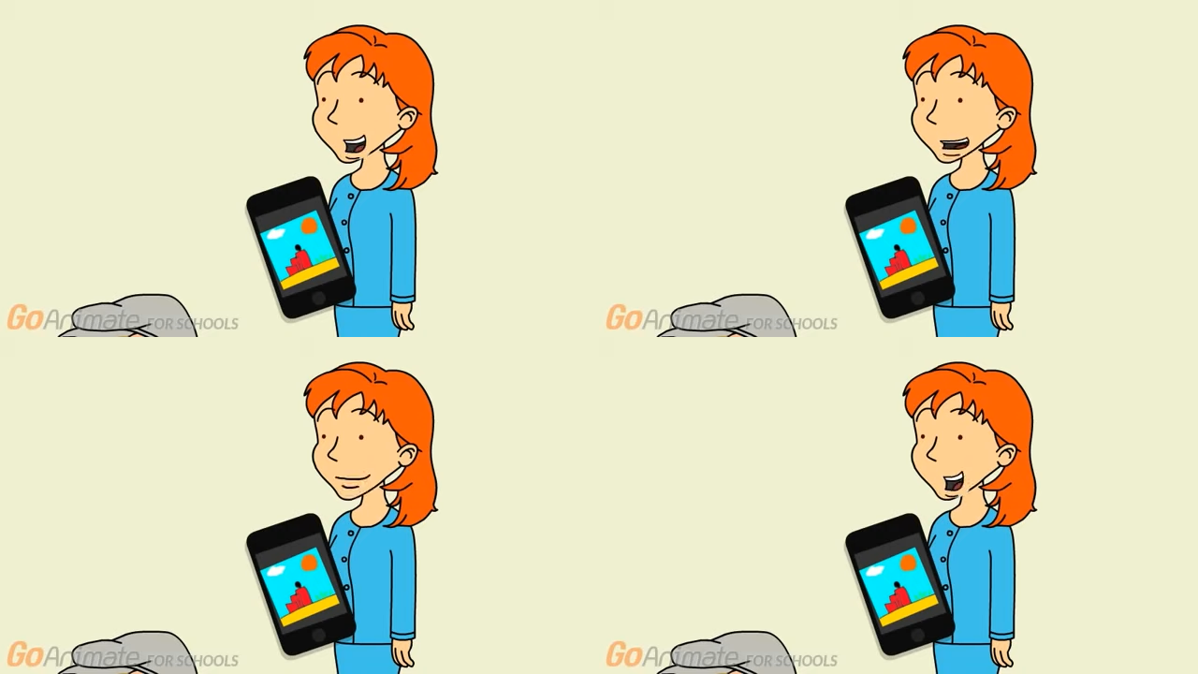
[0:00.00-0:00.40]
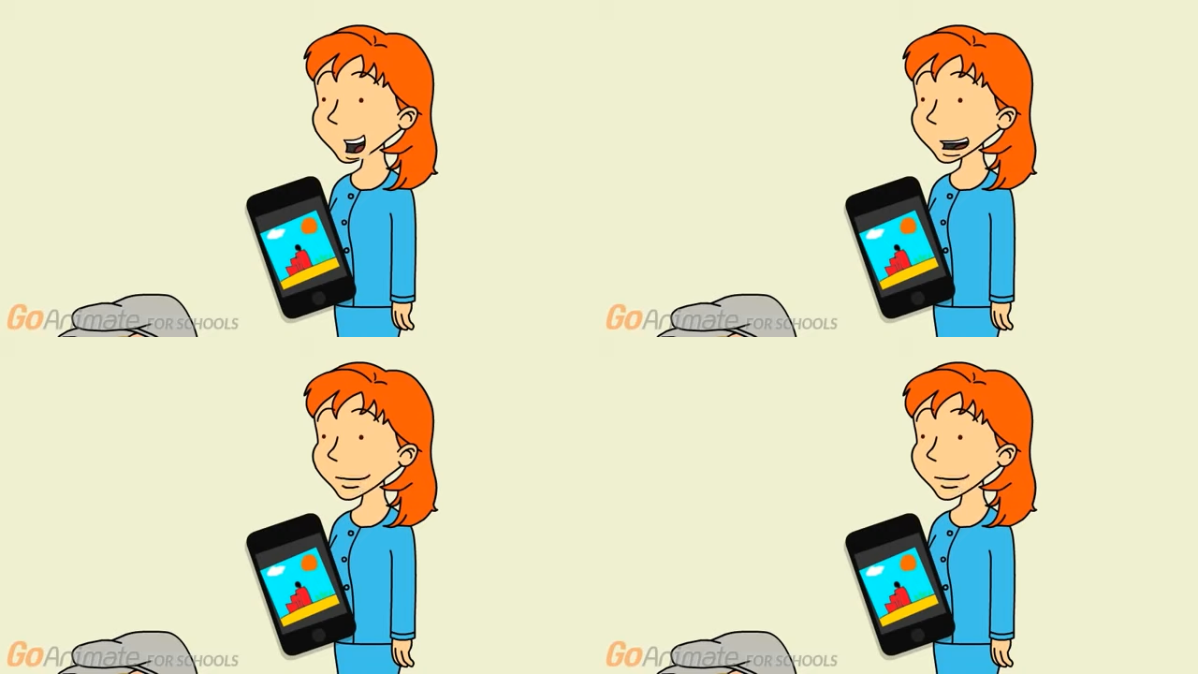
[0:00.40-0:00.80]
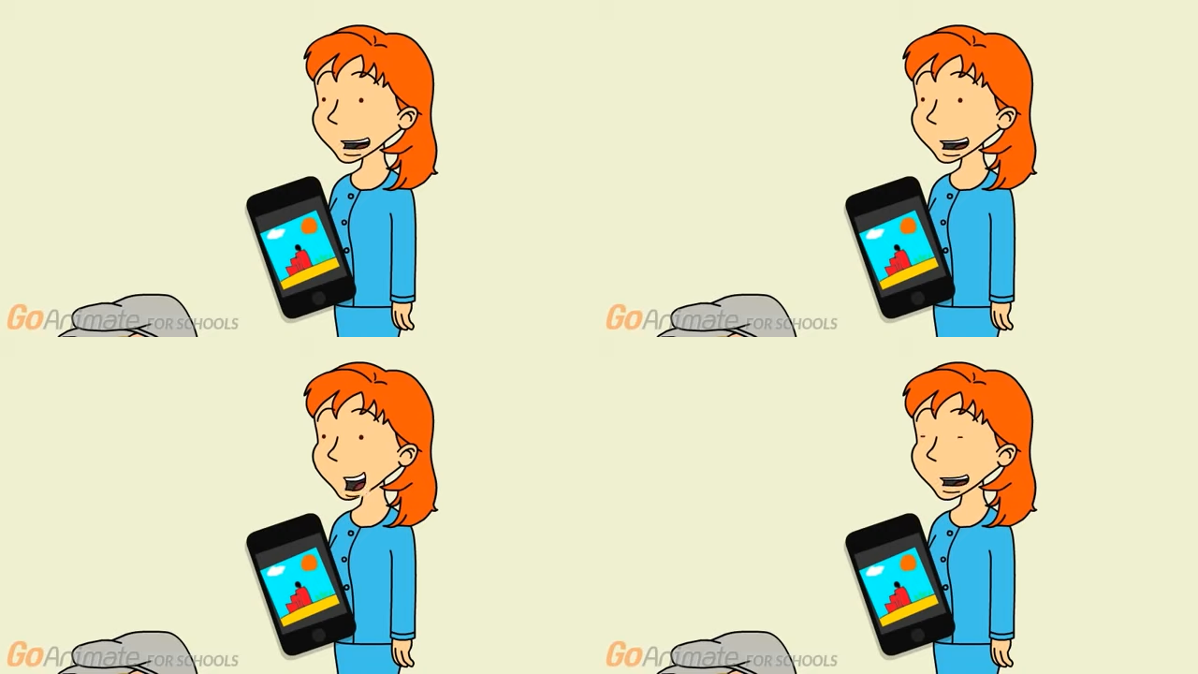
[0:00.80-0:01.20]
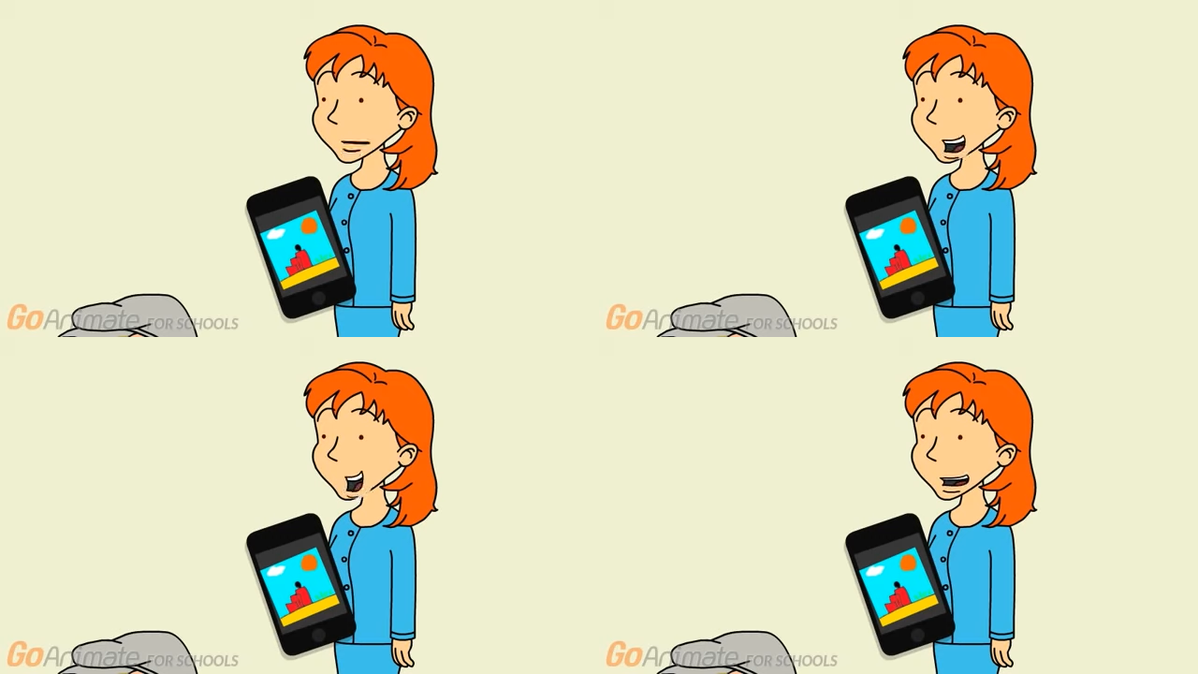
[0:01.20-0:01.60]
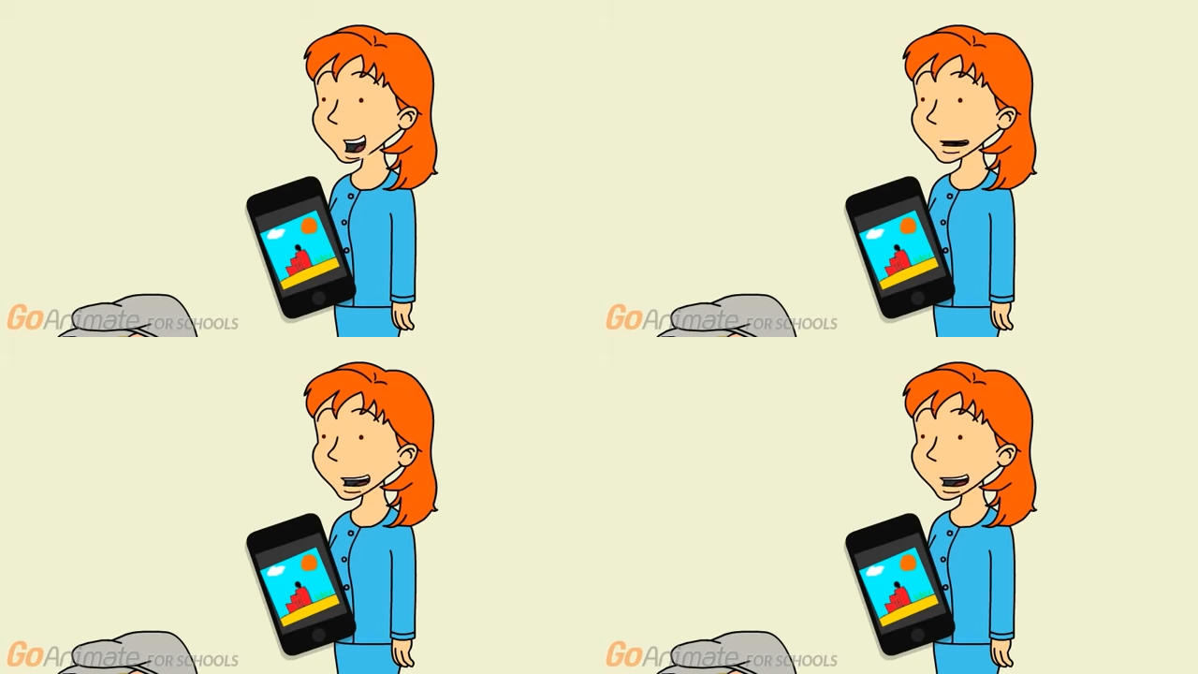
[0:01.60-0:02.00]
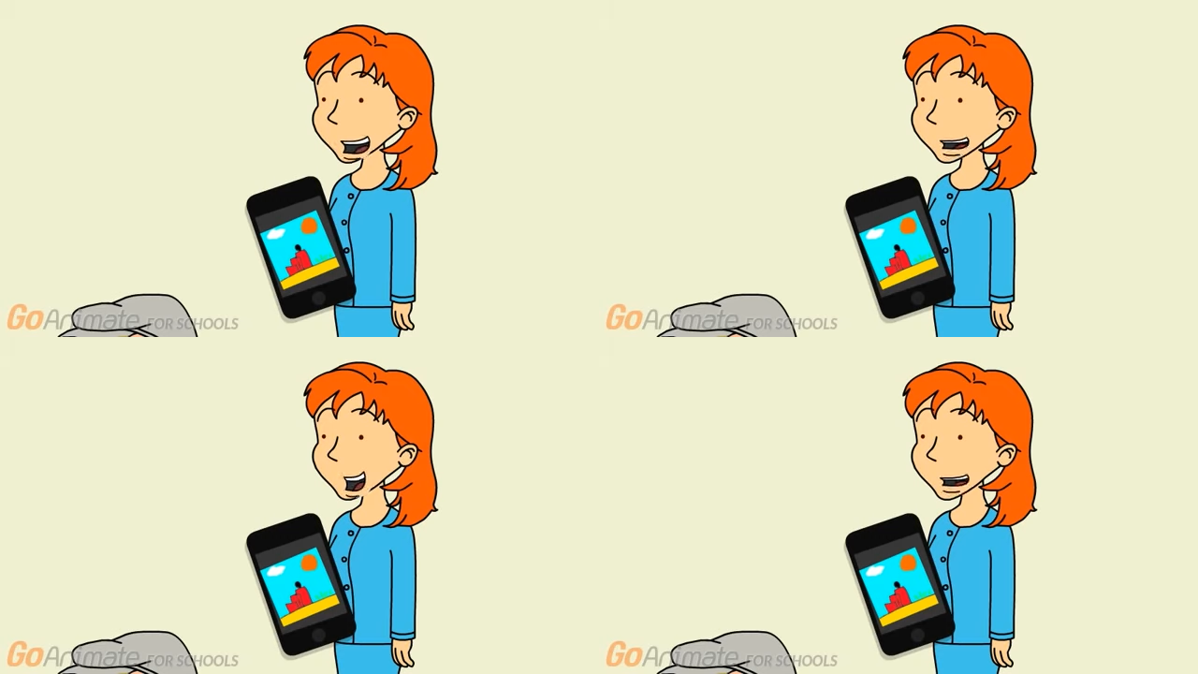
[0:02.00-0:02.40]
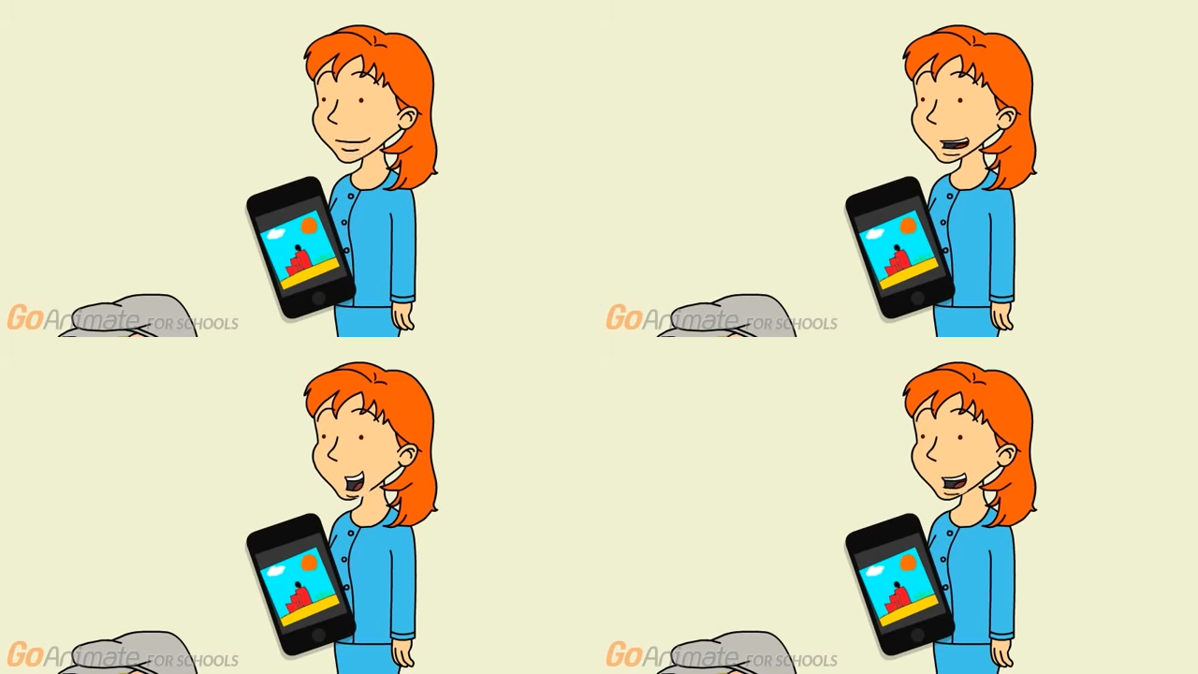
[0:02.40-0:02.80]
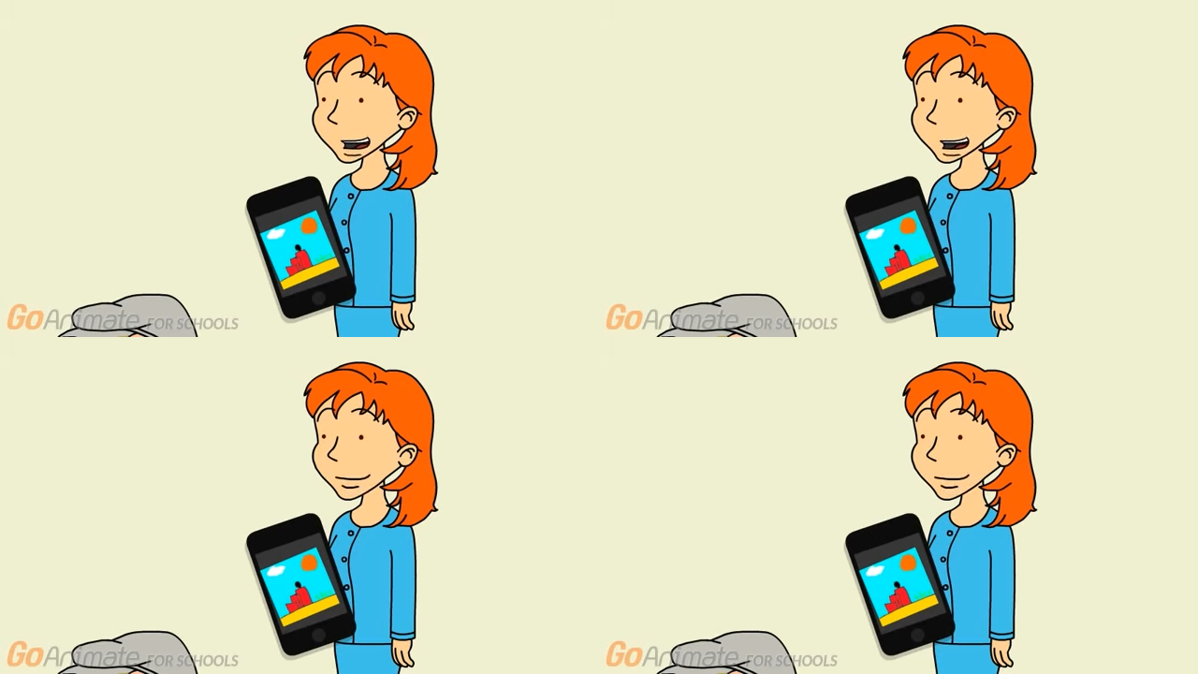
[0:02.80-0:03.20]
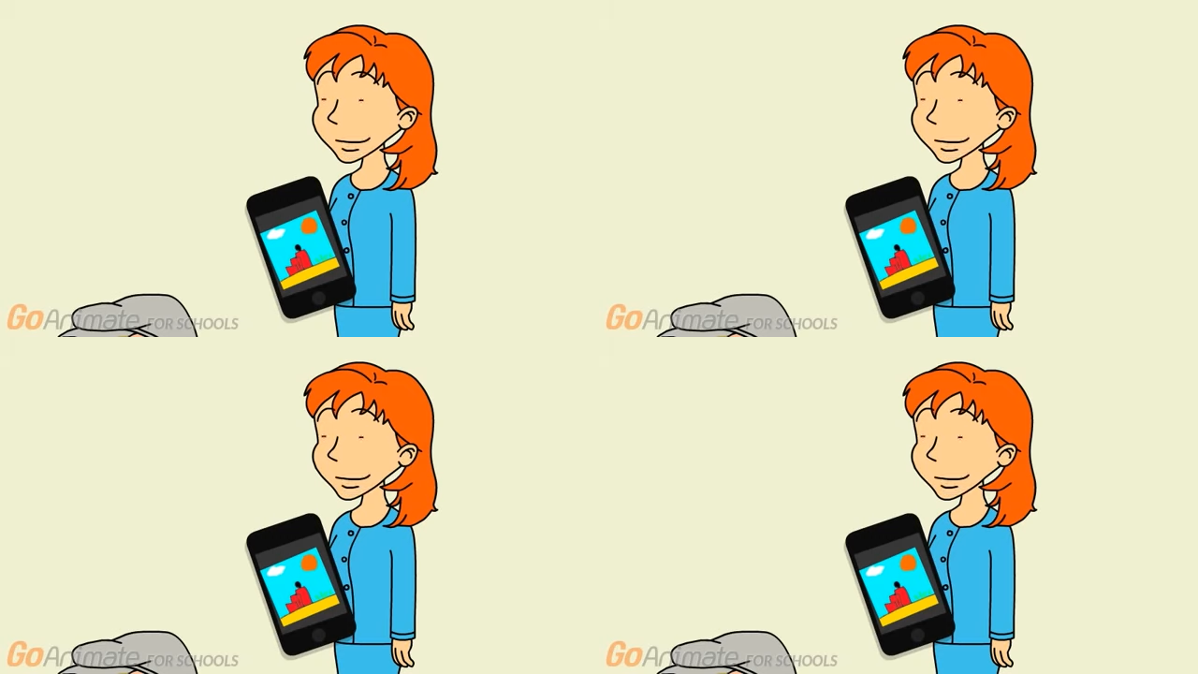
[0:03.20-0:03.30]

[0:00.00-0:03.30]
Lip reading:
Nobody's mouth can be seen.